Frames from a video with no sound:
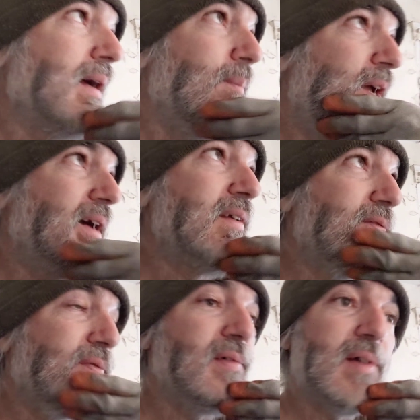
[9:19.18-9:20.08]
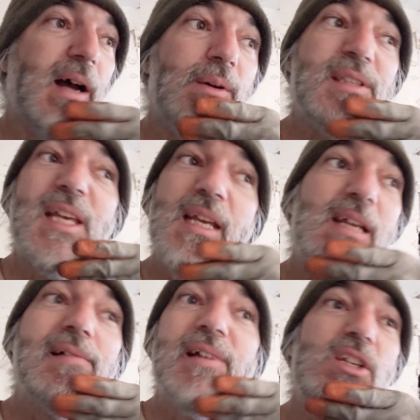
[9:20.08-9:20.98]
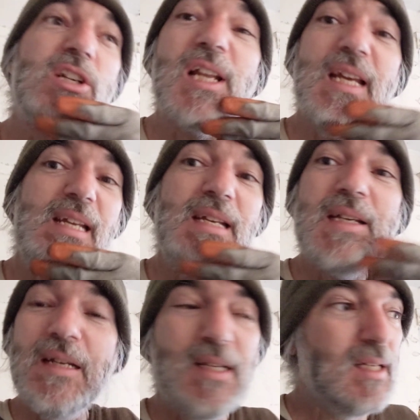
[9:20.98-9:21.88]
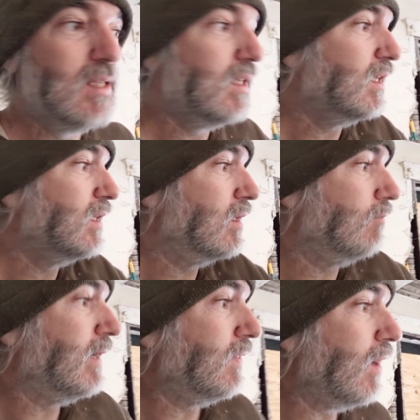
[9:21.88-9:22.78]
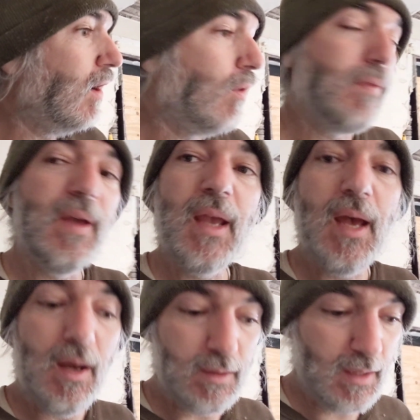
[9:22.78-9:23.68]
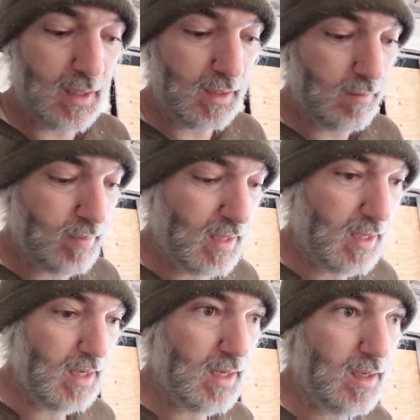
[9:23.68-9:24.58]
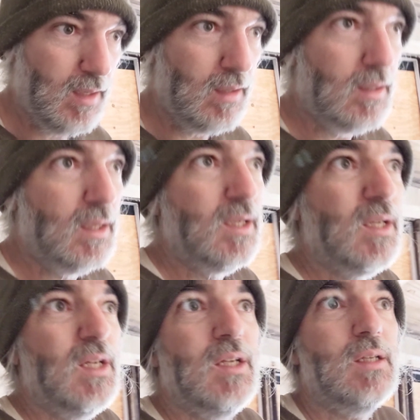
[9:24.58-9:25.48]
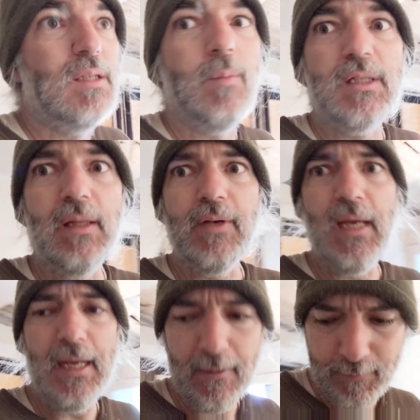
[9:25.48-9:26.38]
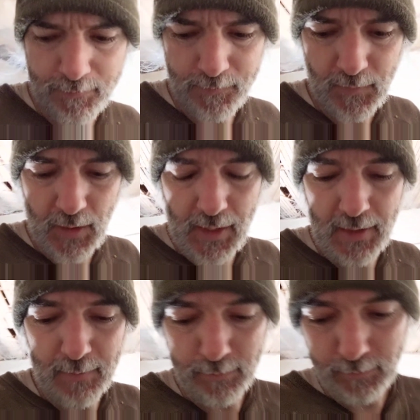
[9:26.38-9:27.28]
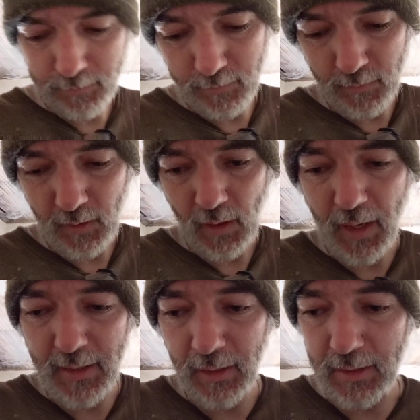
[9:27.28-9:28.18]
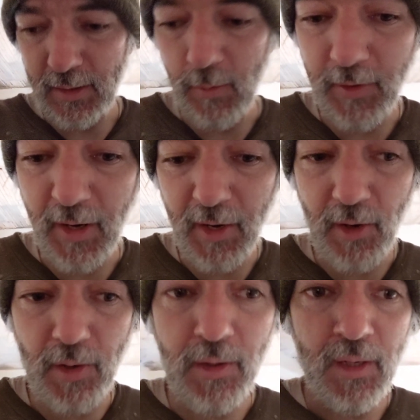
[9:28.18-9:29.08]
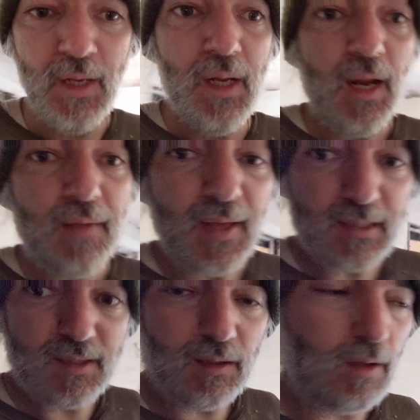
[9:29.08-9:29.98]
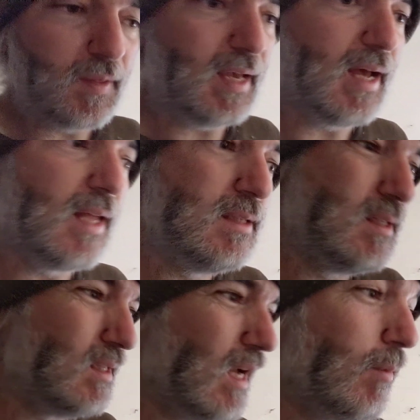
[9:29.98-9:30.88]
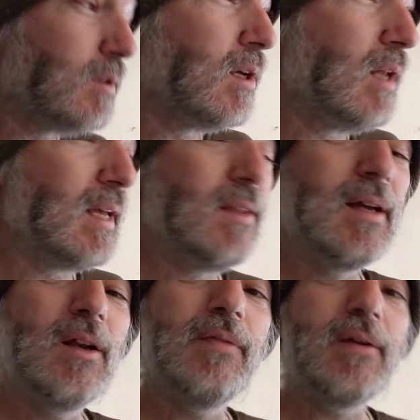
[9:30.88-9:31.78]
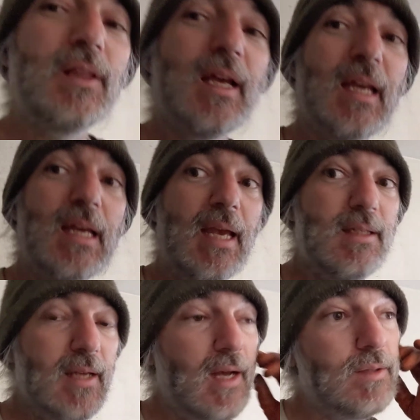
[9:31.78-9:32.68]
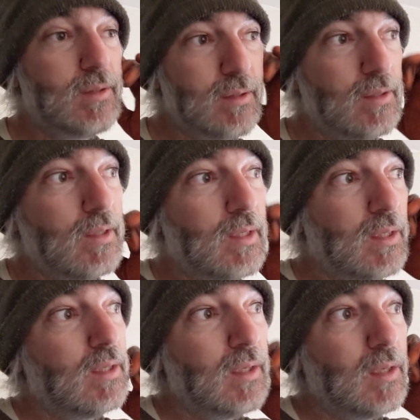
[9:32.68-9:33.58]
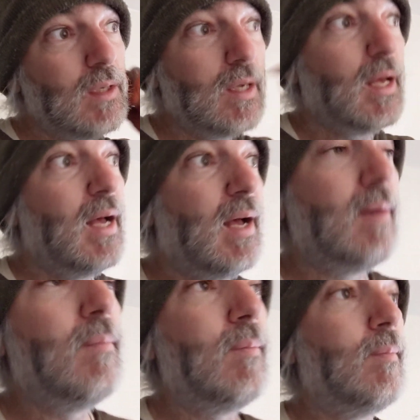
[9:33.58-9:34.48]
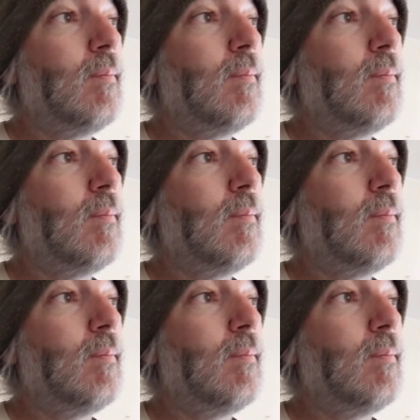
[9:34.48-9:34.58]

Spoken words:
I was thinking originally rent the whole thing out and it can be someone's living here. Ideally someone that I know, and that's still on the cards. I'm also liking the idea of having a guest house, but